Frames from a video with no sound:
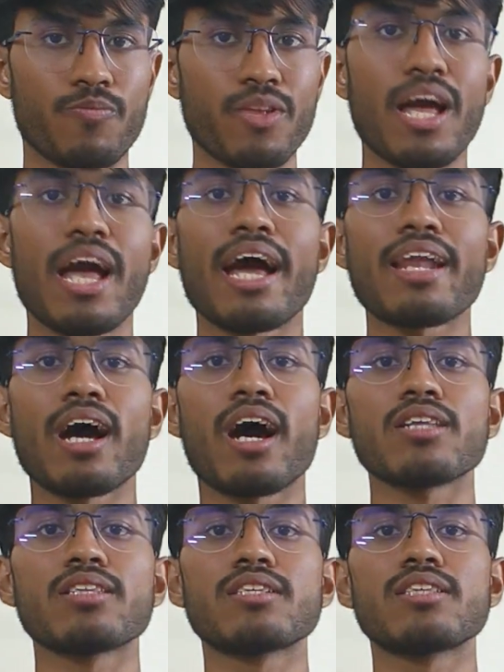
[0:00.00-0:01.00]
And other
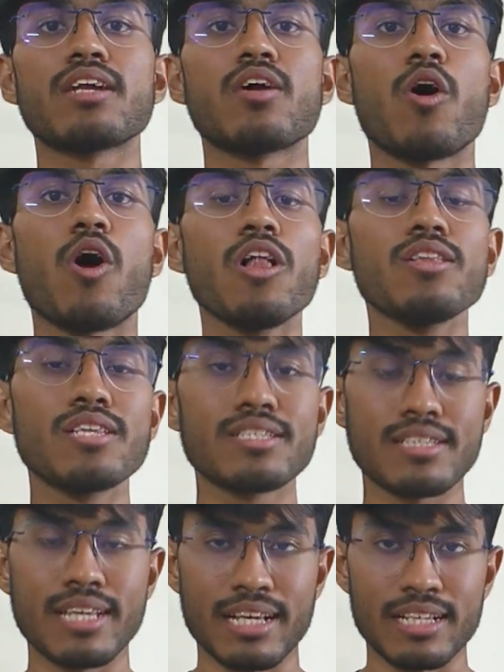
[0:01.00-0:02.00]
than all these
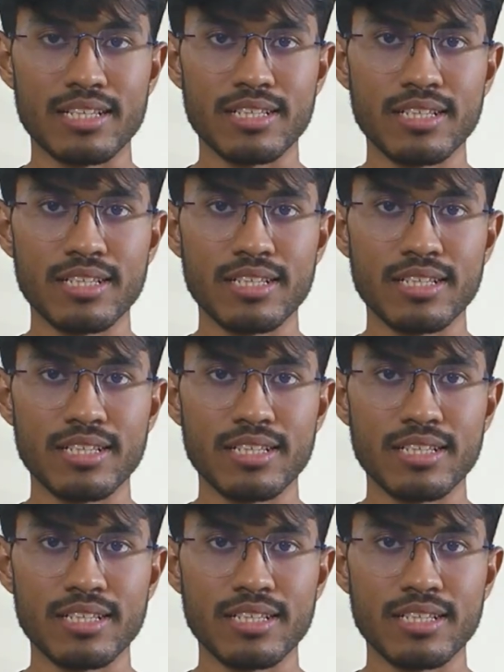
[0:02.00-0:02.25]
things,